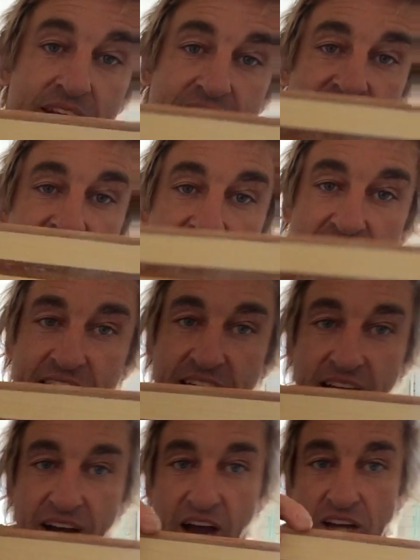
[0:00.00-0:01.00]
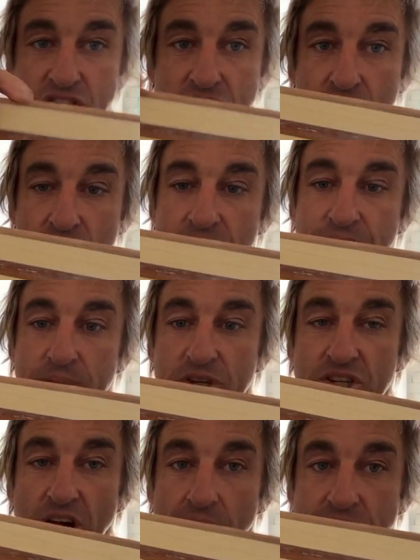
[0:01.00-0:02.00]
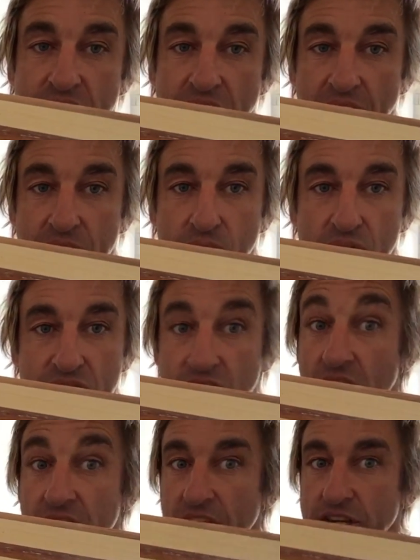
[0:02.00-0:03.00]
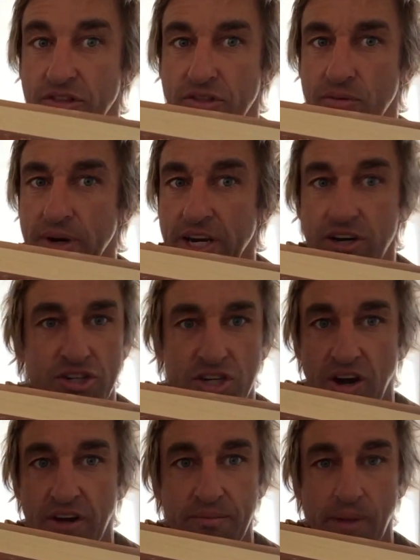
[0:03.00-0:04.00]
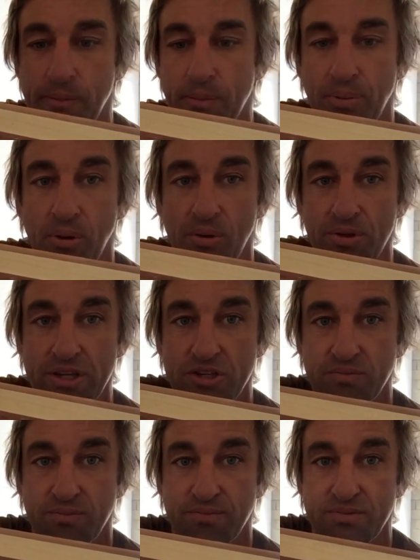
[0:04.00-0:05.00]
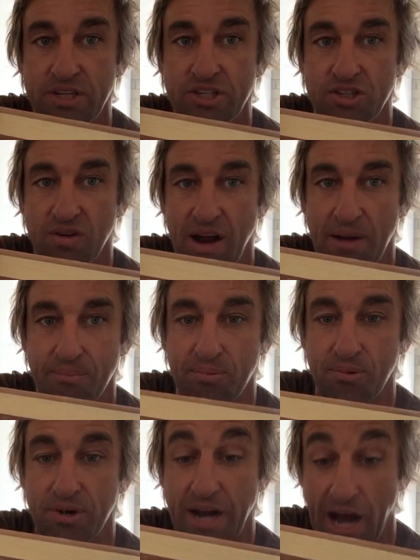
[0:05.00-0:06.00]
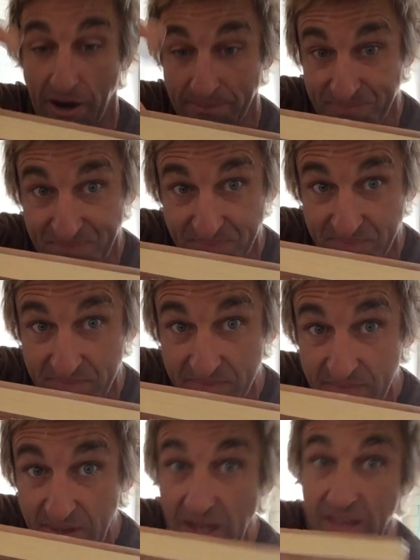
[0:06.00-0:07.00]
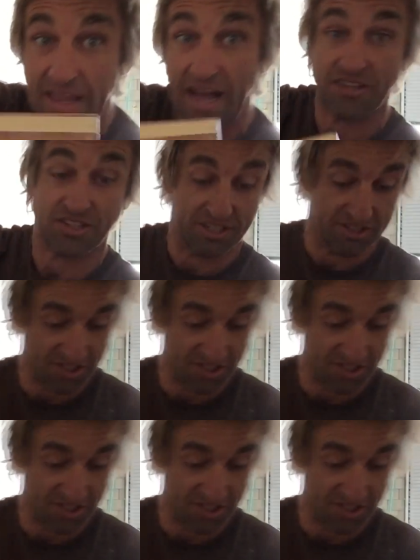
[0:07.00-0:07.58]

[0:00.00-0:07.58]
teak I scored from a job site I'd worked on like three years ago. I remember pulling this these scrap wood out, Alaskan